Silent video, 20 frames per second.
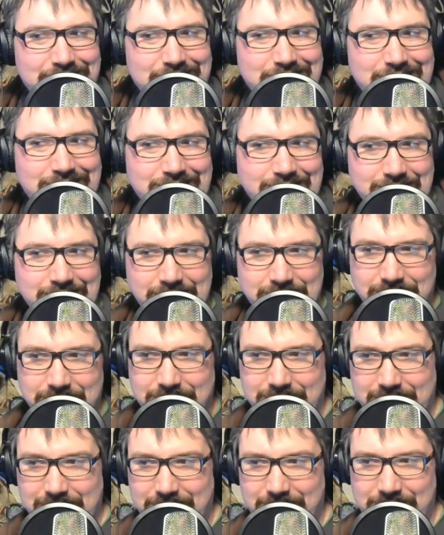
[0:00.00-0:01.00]
for
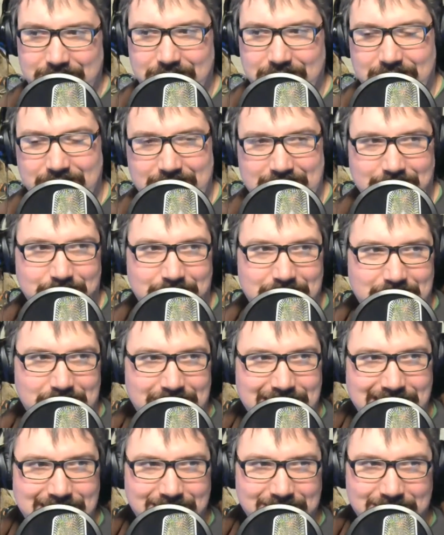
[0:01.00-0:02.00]
August, I would say. Mid
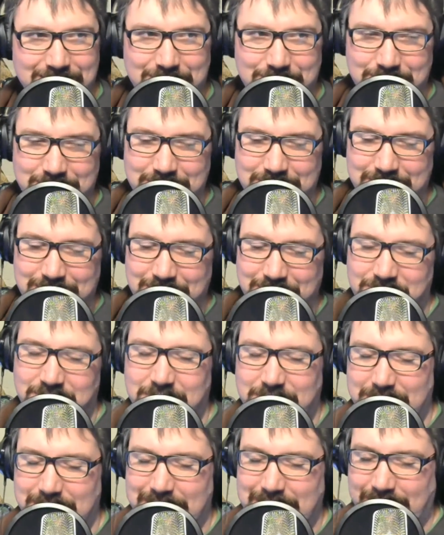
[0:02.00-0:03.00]
August looks really good
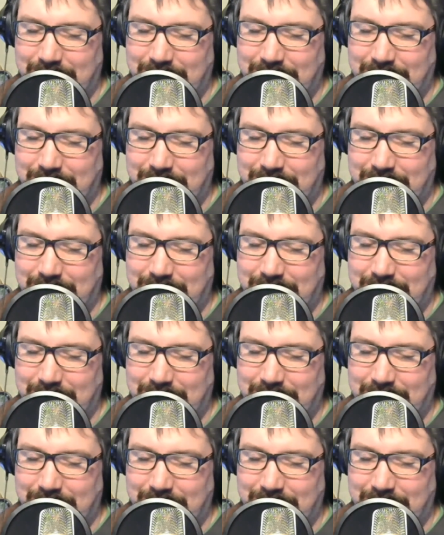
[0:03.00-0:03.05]
for a